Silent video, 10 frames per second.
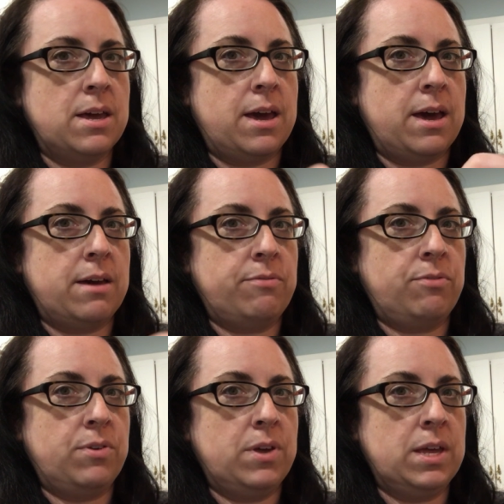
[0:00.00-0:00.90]
F,
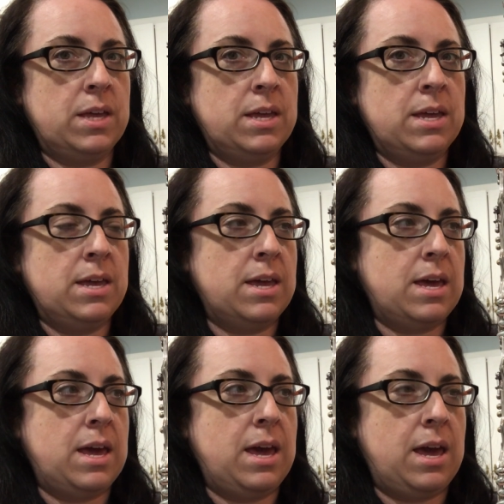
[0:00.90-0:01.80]

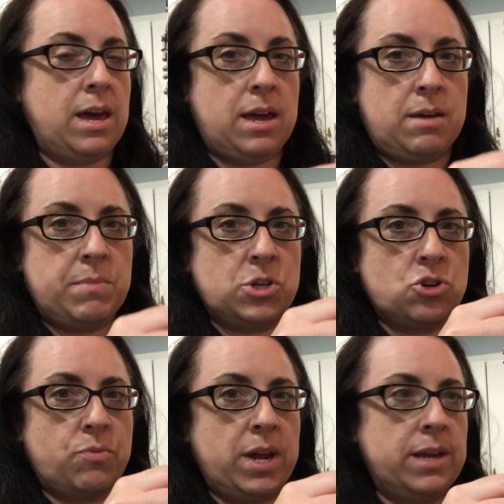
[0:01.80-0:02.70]
A, make sure
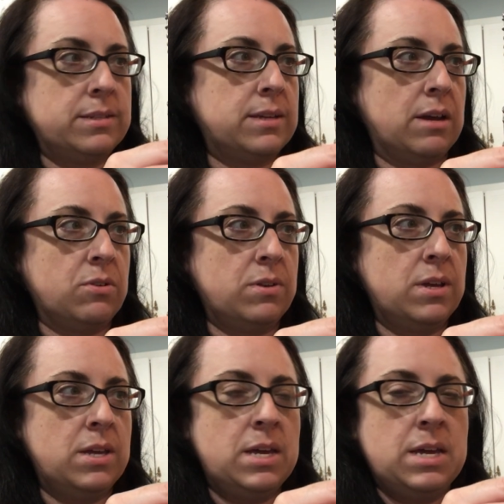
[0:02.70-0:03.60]
your right hand's down,
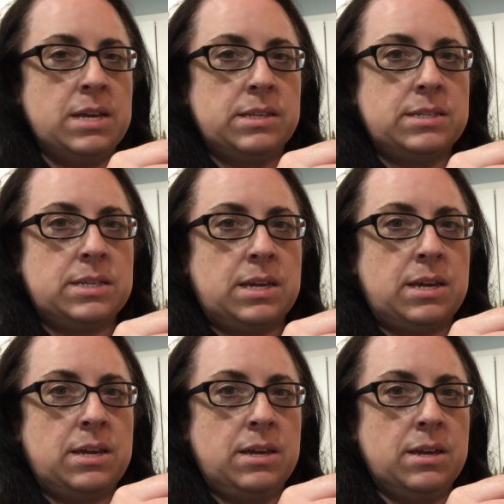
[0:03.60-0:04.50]

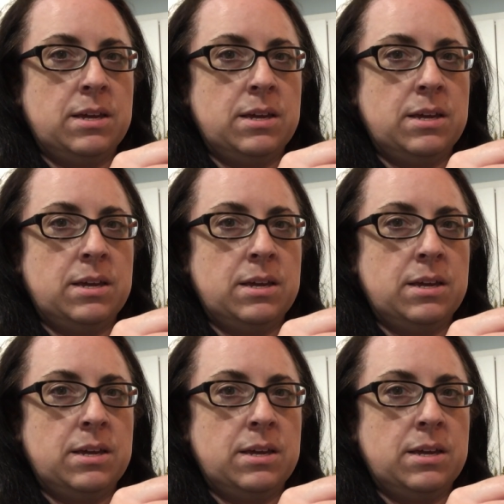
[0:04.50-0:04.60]
D,